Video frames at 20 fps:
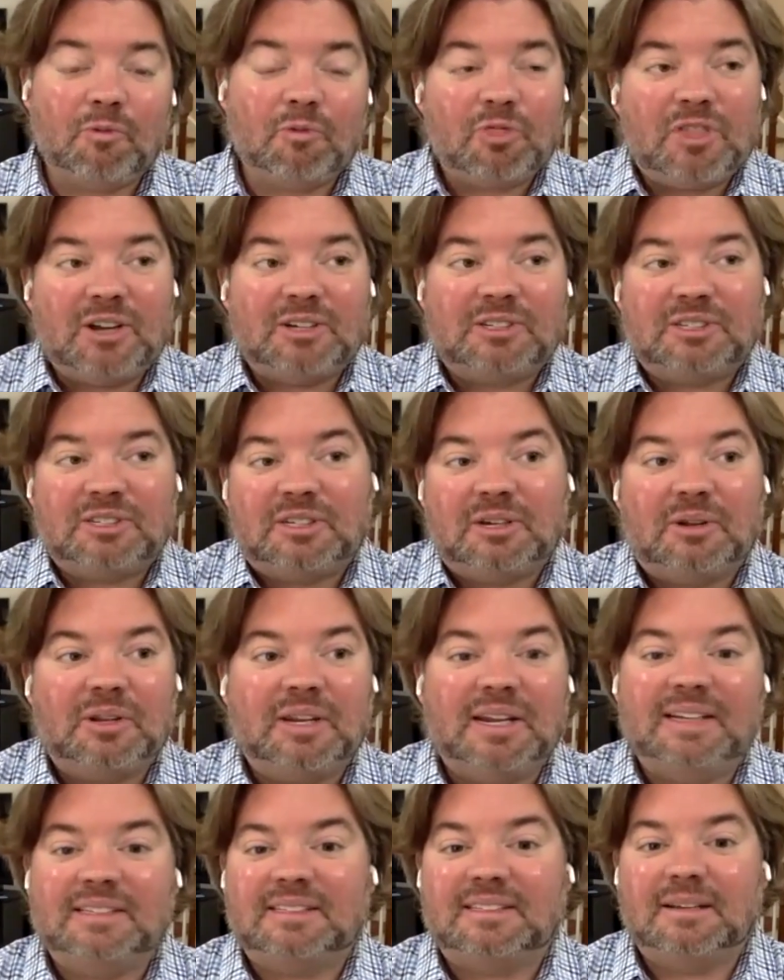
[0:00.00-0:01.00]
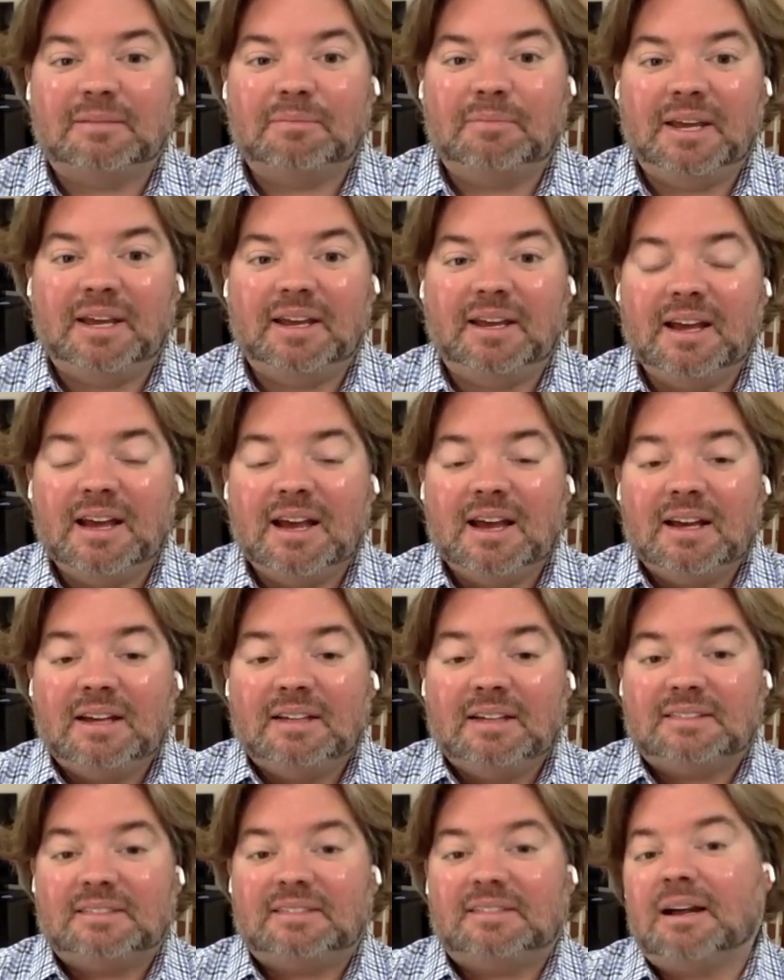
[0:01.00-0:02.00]
There still needs to be
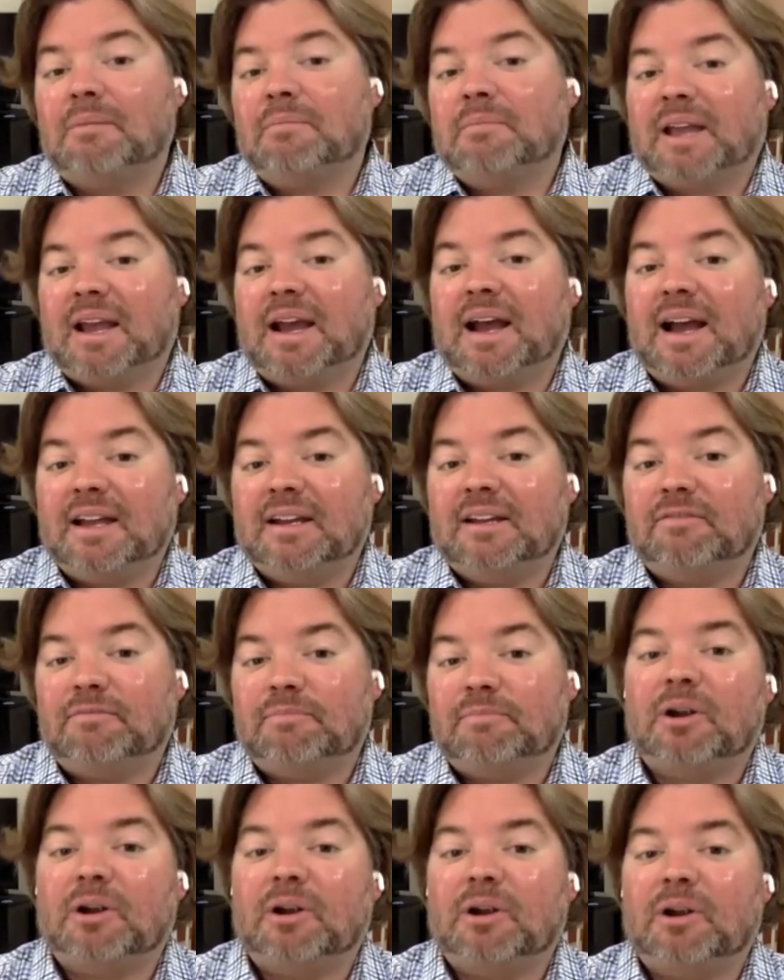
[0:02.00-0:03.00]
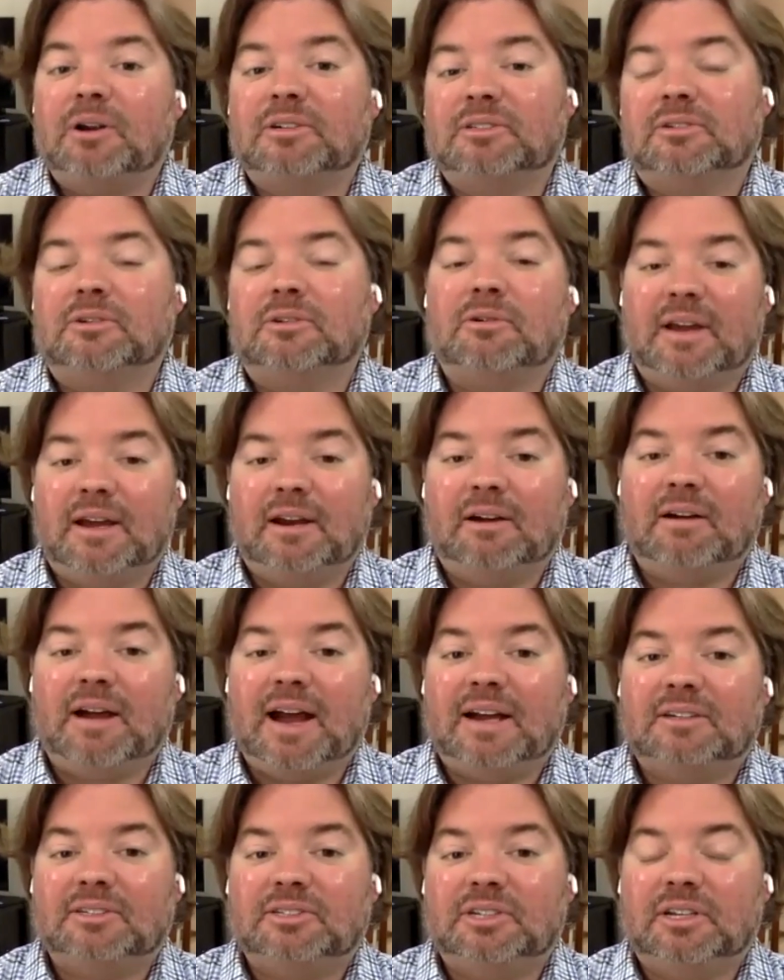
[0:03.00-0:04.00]
some kind of personal
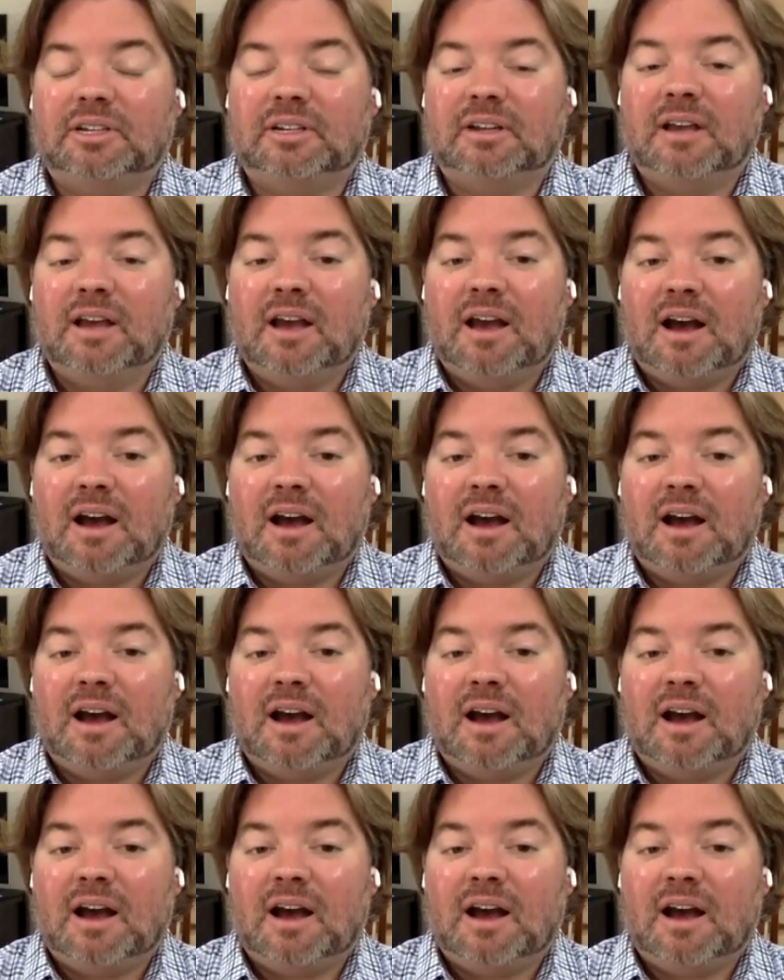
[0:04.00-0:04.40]
interaction.